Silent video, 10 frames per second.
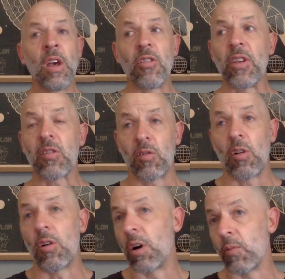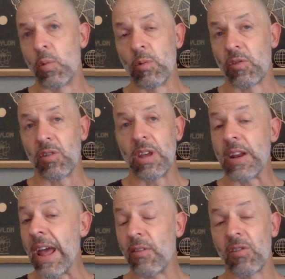This I will see
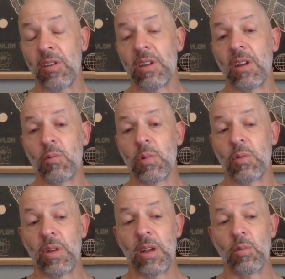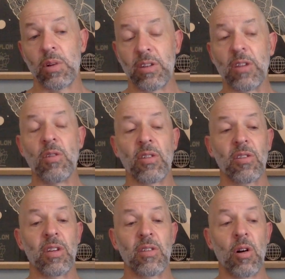and have seen and will continue to
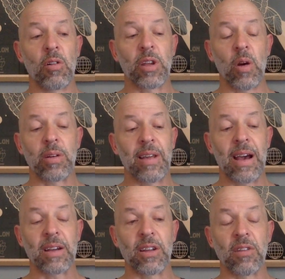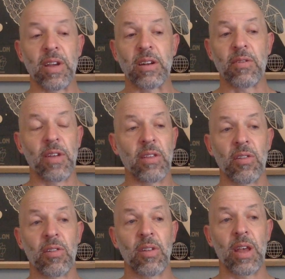see the ongoing targeting of air
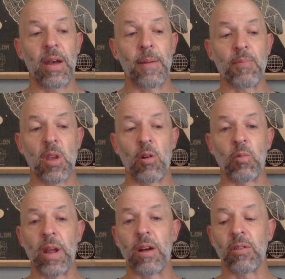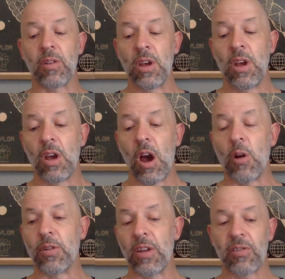defence around
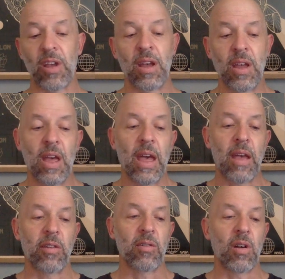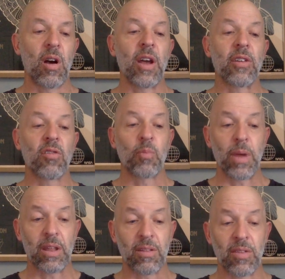Odessa, as I
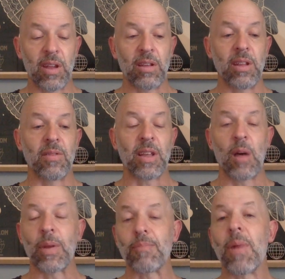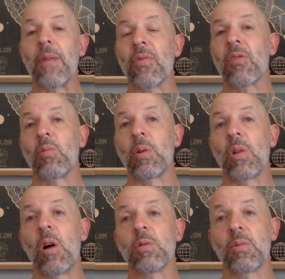expect that in the coming months we
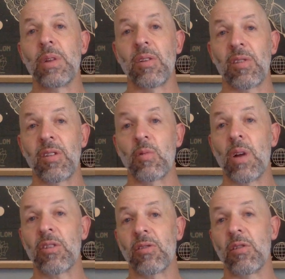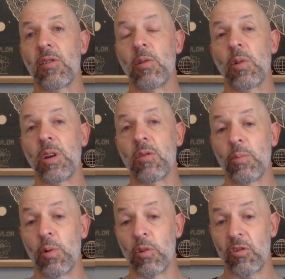will ultimately see the Russians looking to
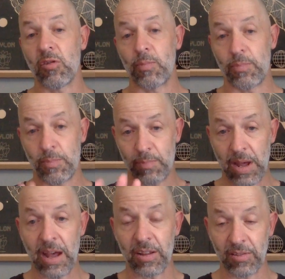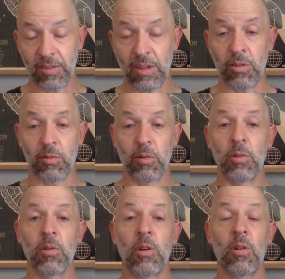push past and
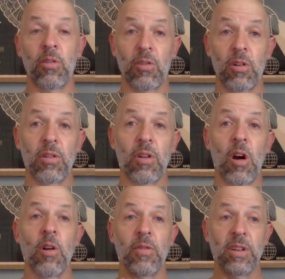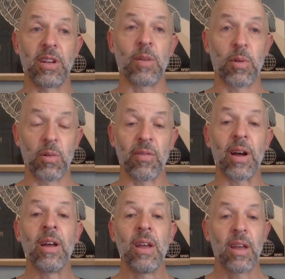through Kherson, over the Dnieper River,
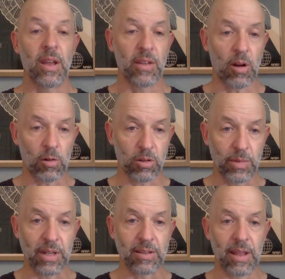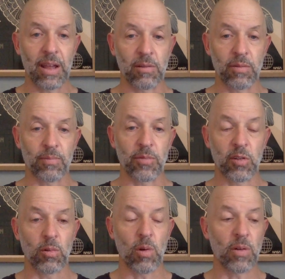and then ultimately down
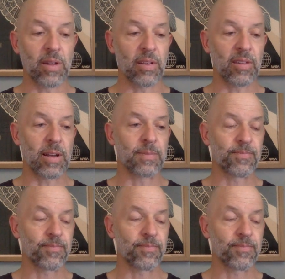to Odessa,